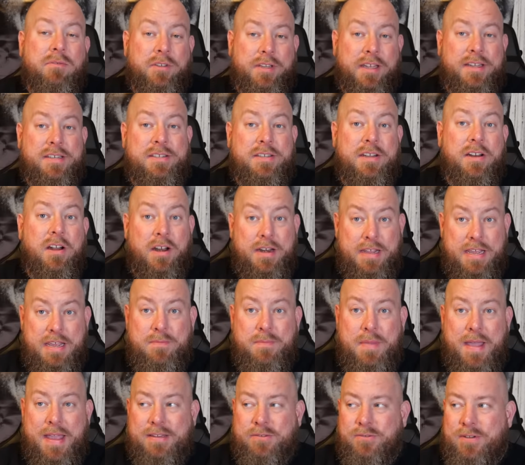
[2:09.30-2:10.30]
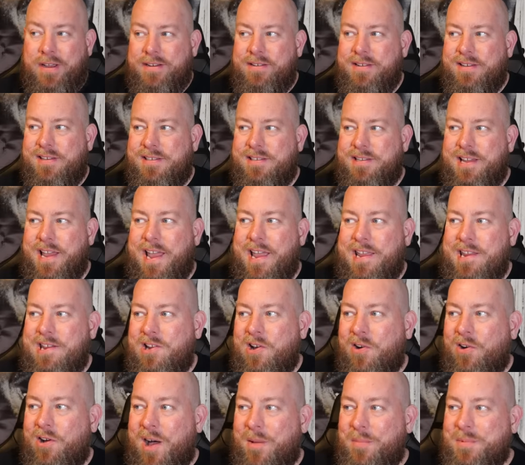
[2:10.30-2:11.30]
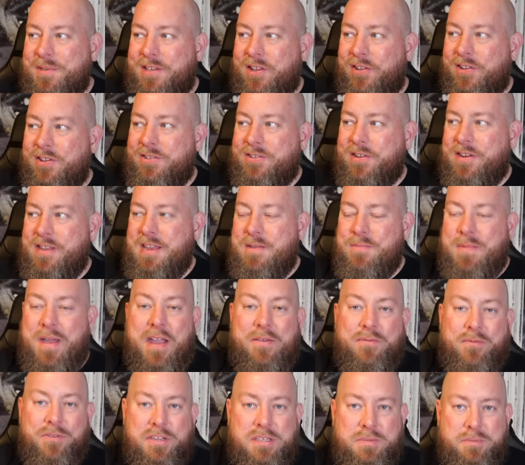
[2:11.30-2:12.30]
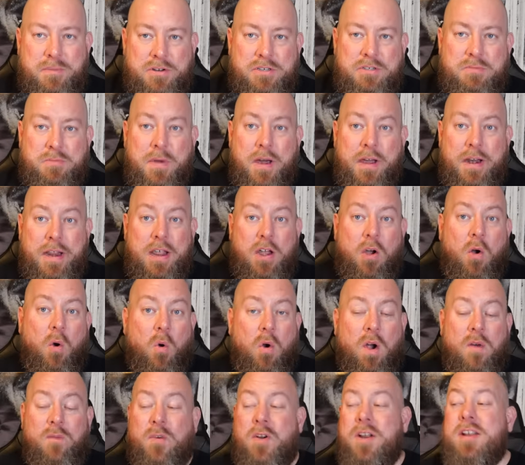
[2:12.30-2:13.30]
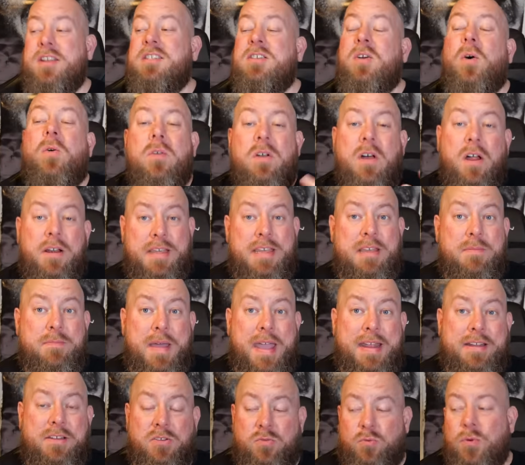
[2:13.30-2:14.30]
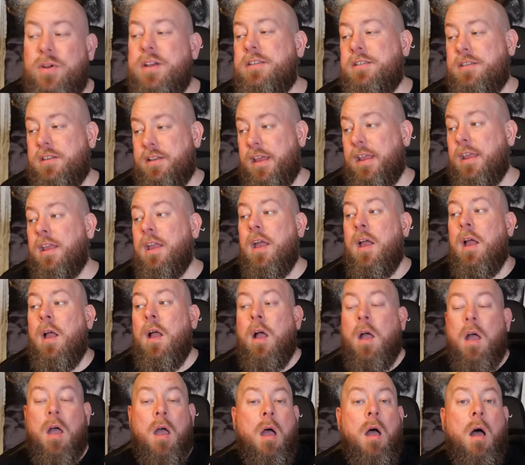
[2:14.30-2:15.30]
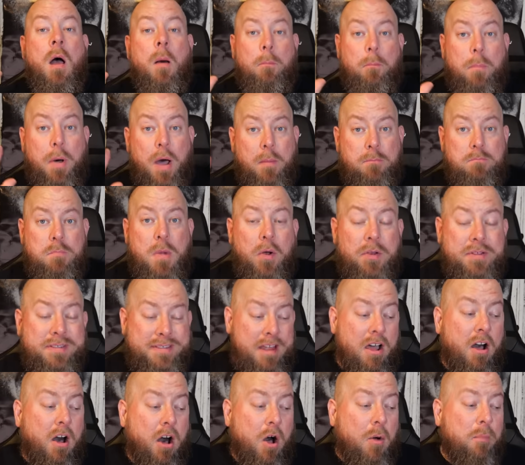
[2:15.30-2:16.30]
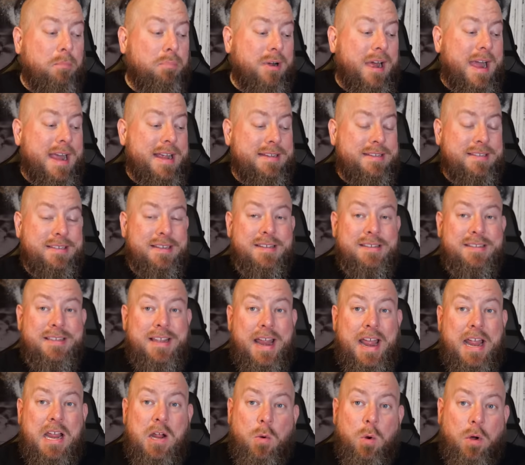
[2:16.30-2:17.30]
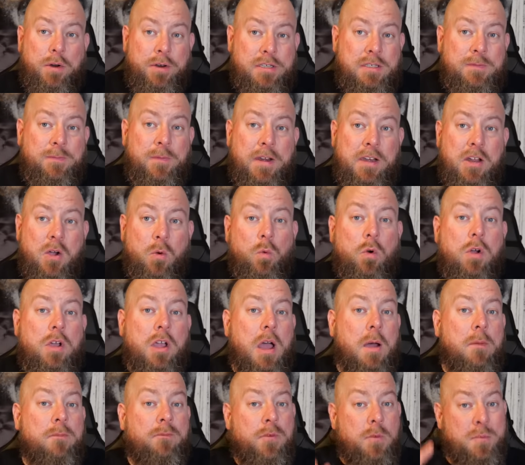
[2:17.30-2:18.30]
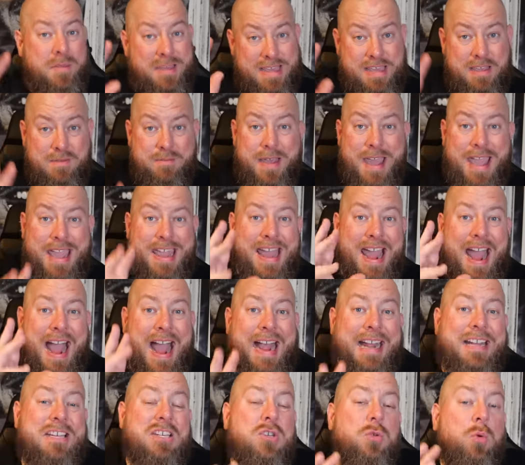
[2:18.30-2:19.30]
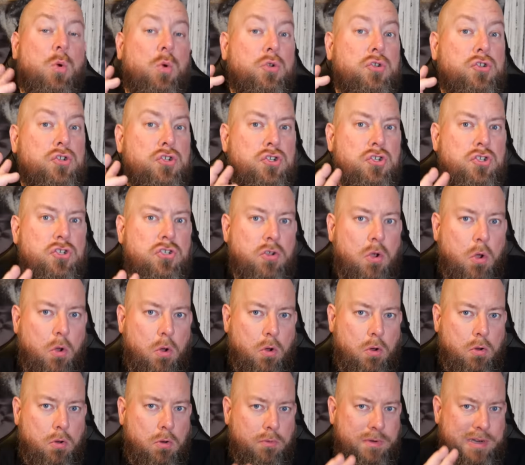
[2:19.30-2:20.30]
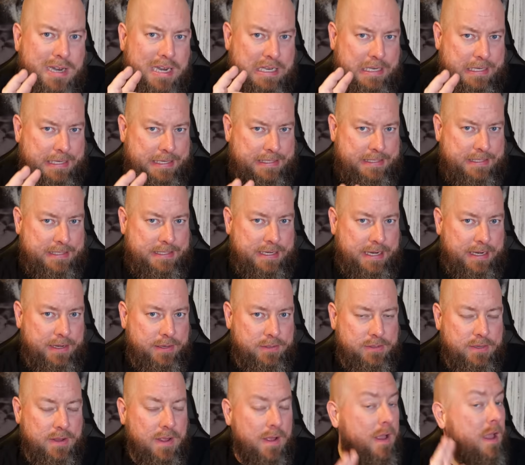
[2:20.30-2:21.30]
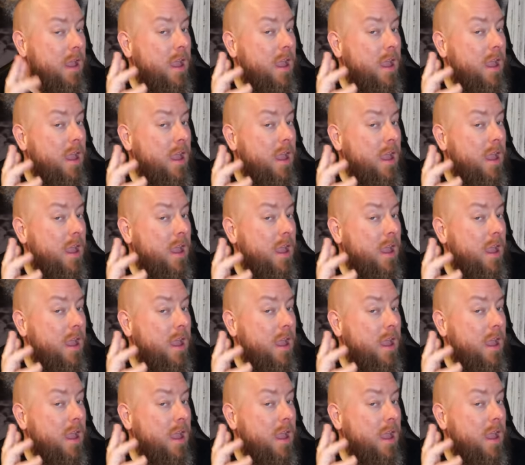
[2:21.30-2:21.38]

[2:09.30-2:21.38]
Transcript: listed on eBay, so I can just say, you know, I'm selling this on eBay for this much money, or I've already sold on eBay just recently. But most all prices that I quote in this video will come from eBay actual sold listings.